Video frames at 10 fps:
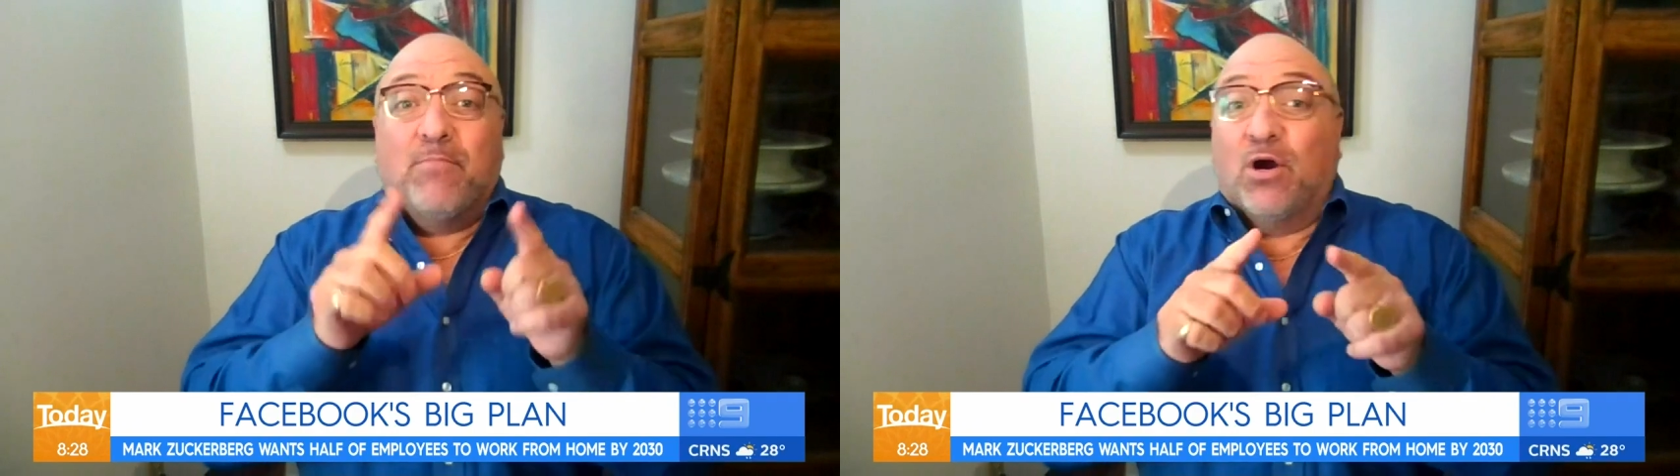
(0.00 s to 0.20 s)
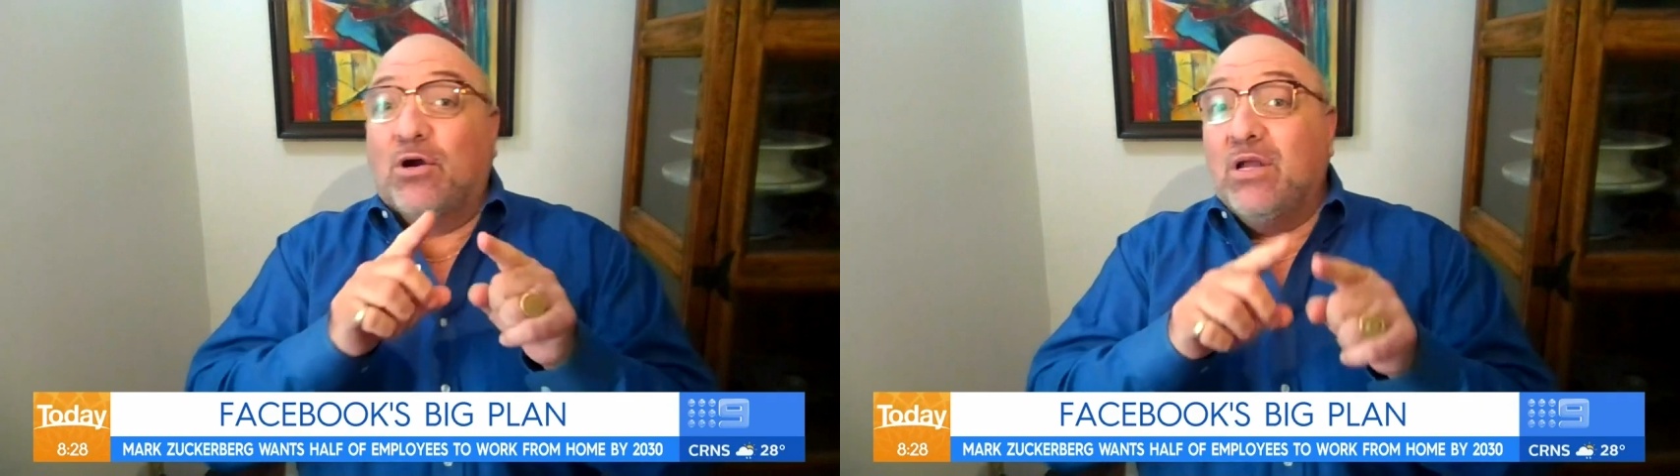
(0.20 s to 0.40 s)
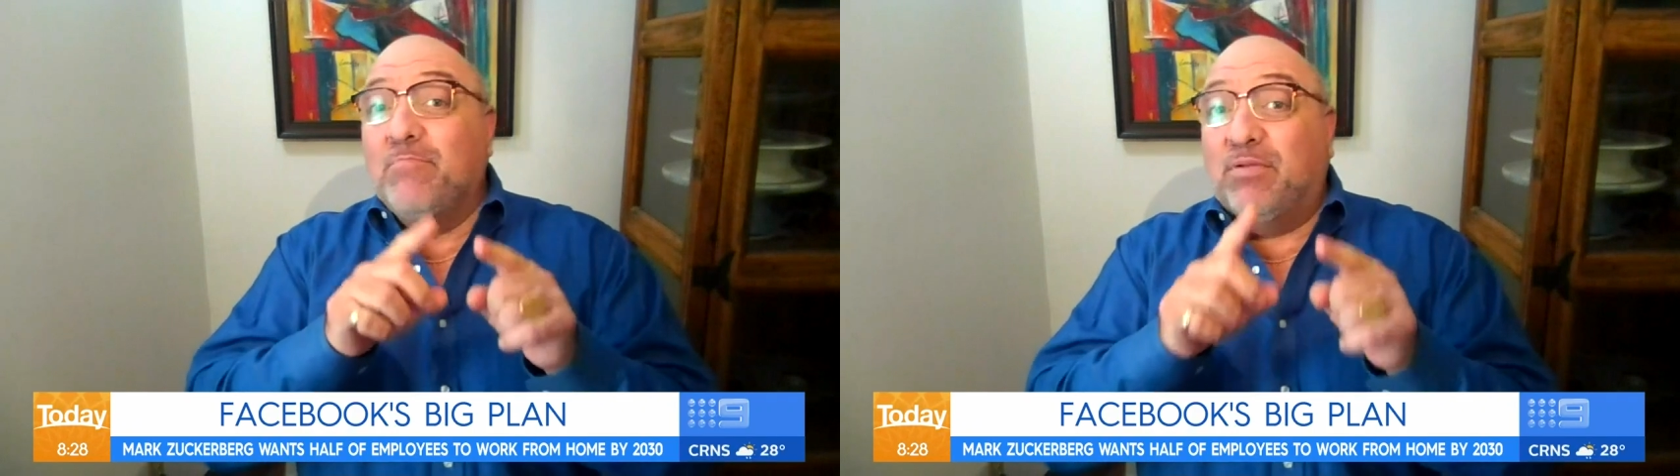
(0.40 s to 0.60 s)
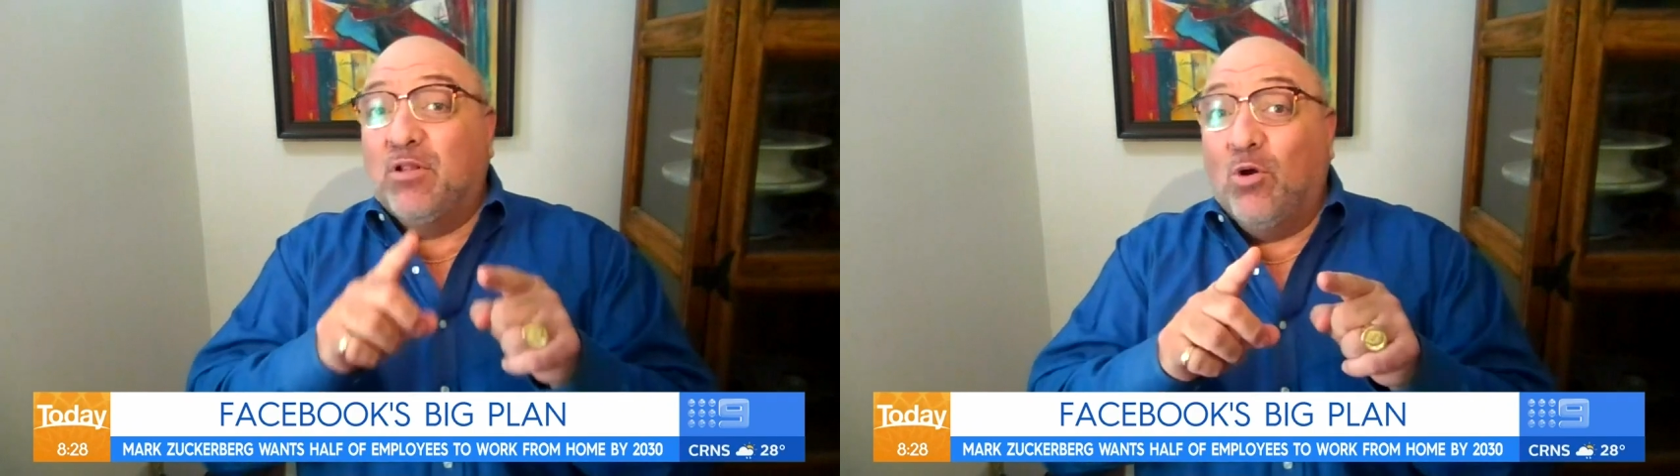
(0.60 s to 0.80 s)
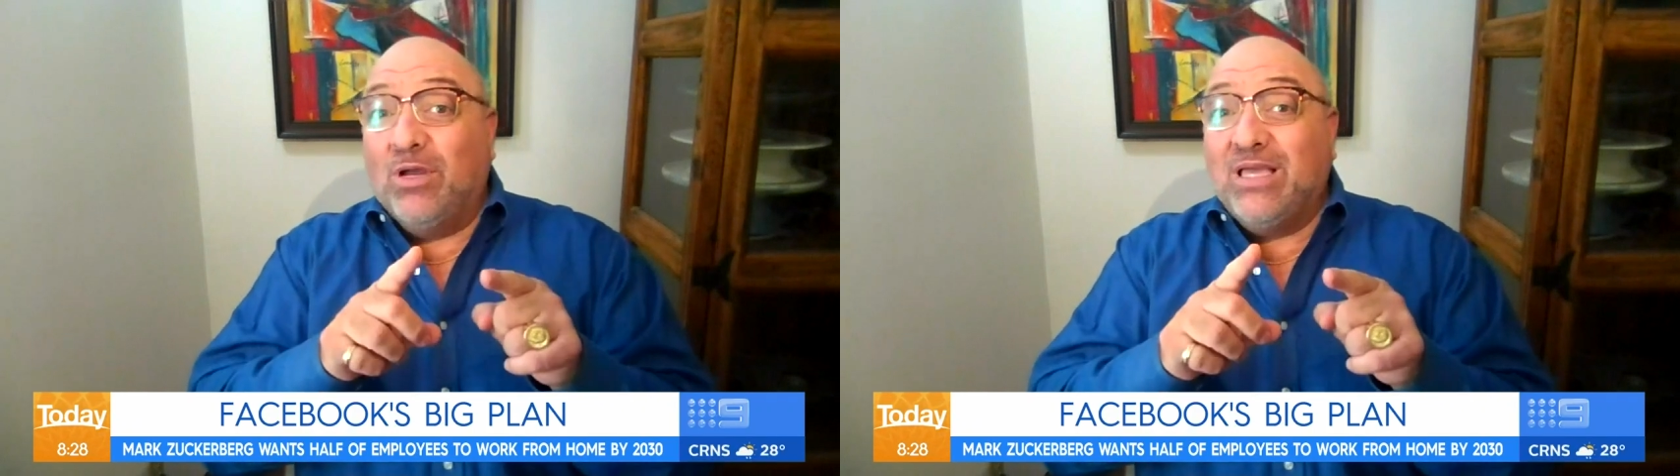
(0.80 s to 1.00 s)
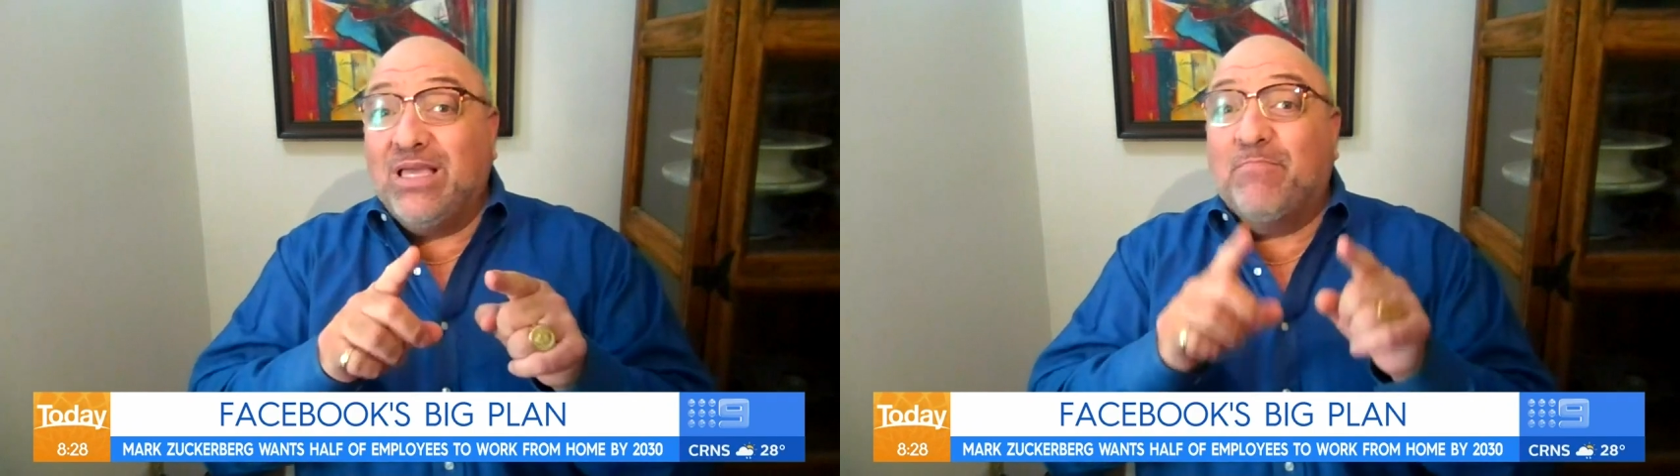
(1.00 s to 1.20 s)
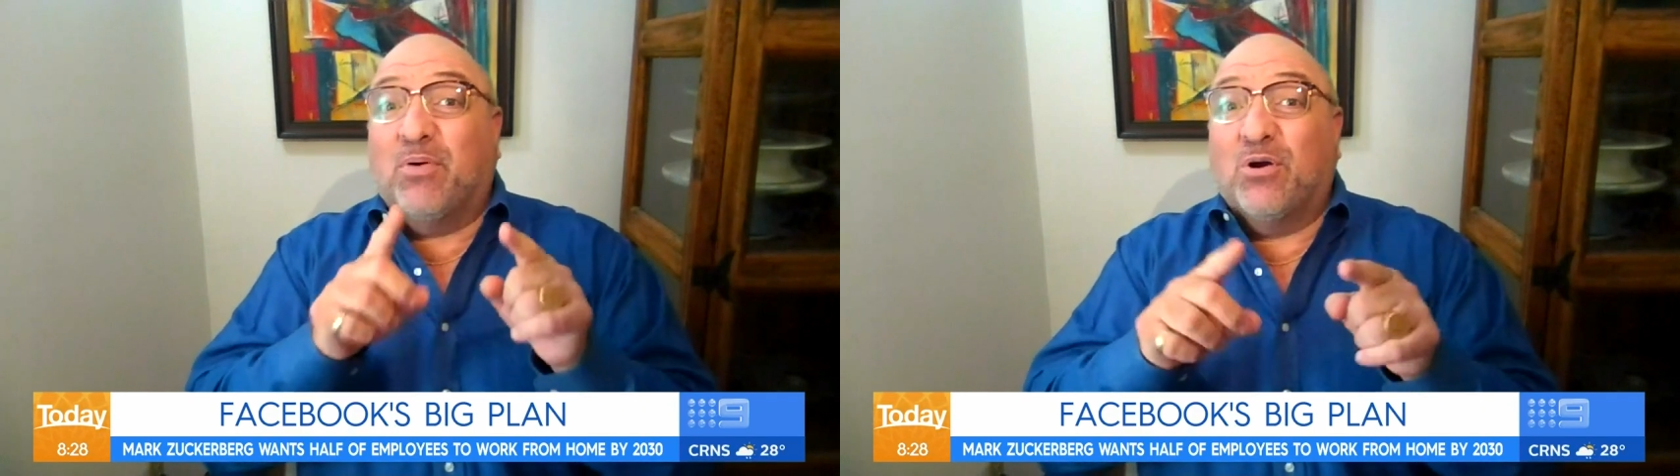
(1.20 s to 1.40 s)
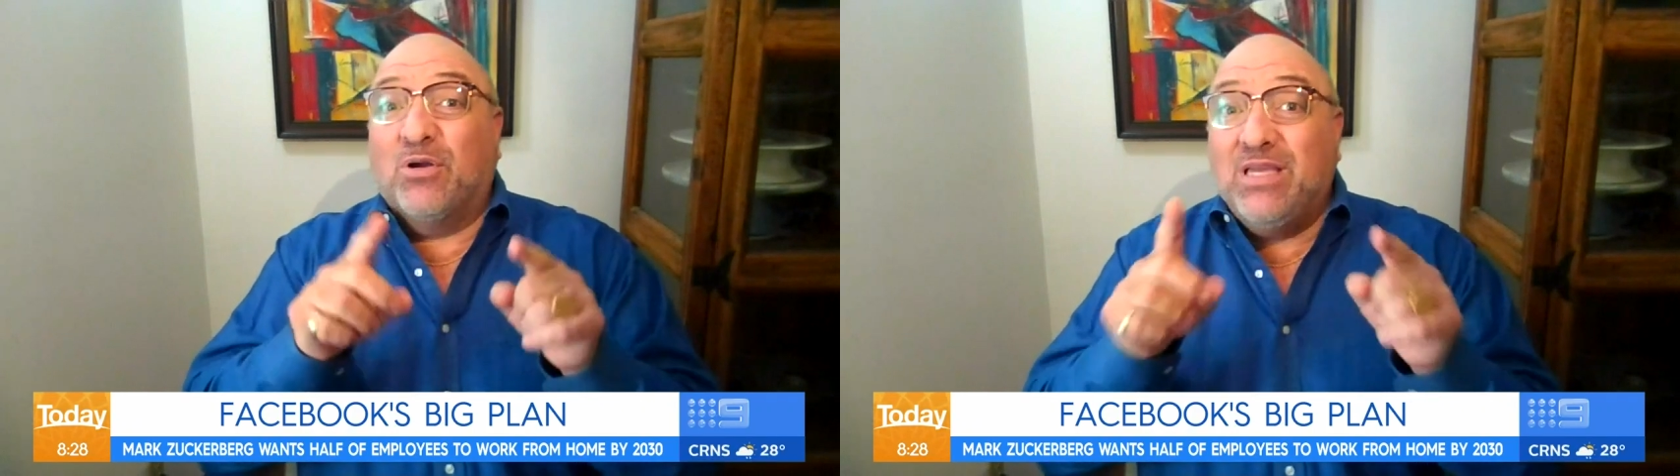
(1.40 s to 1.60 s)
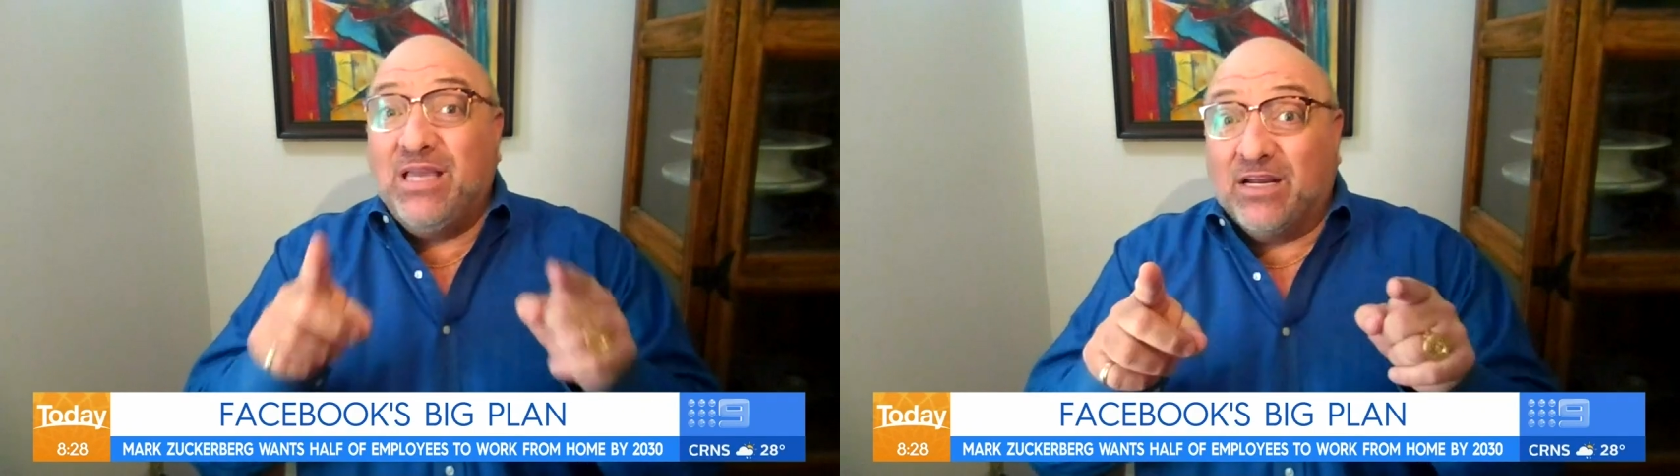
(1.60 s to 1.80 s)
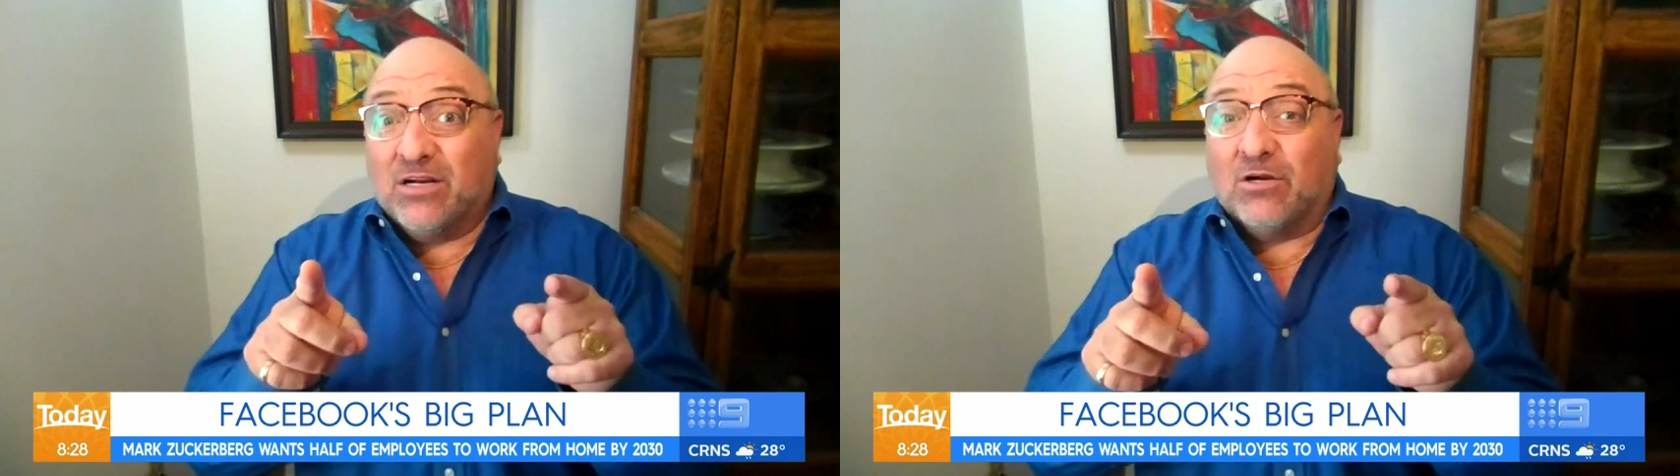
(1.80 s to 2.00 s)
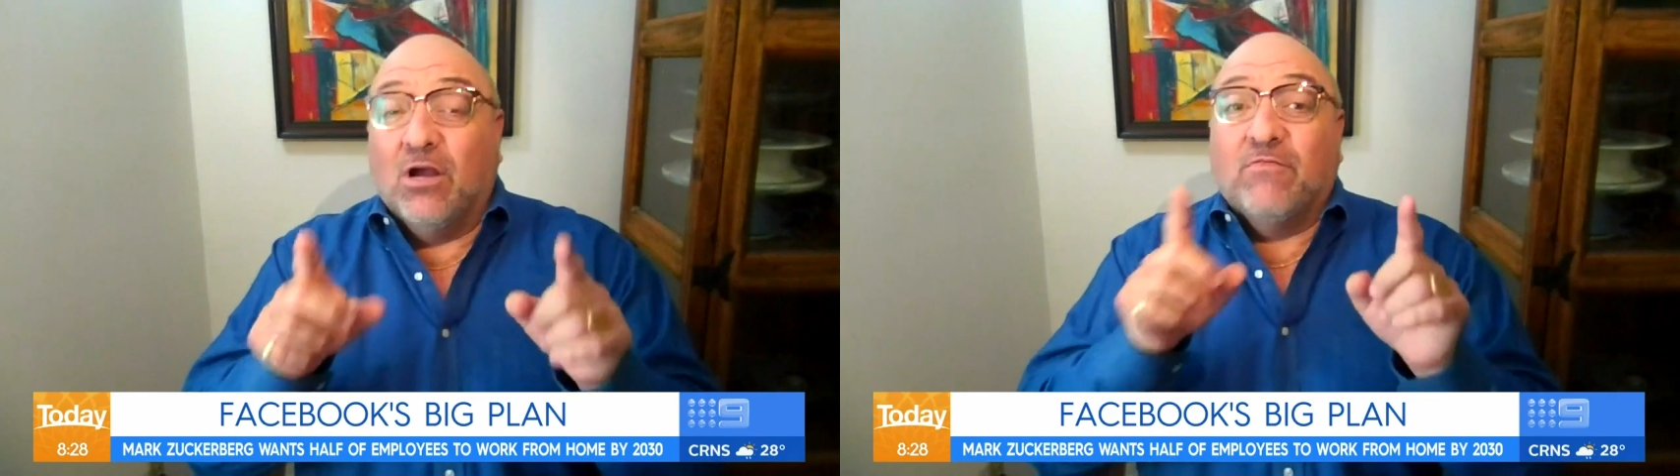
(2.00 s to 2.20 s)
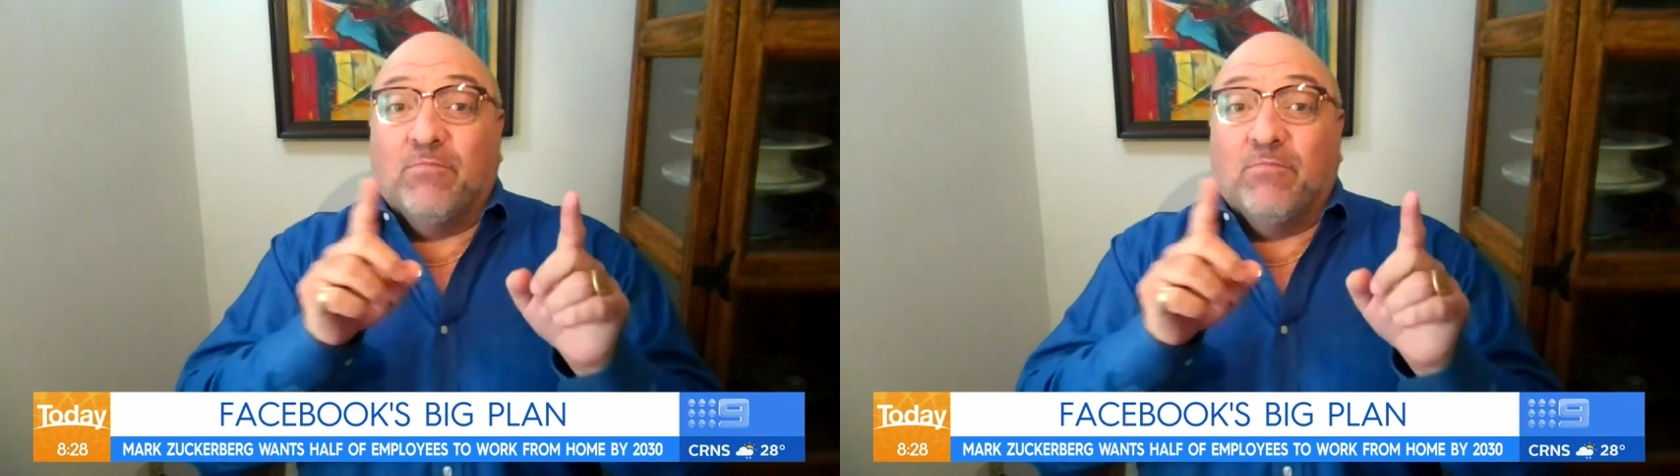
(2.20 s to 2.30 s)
per employee per year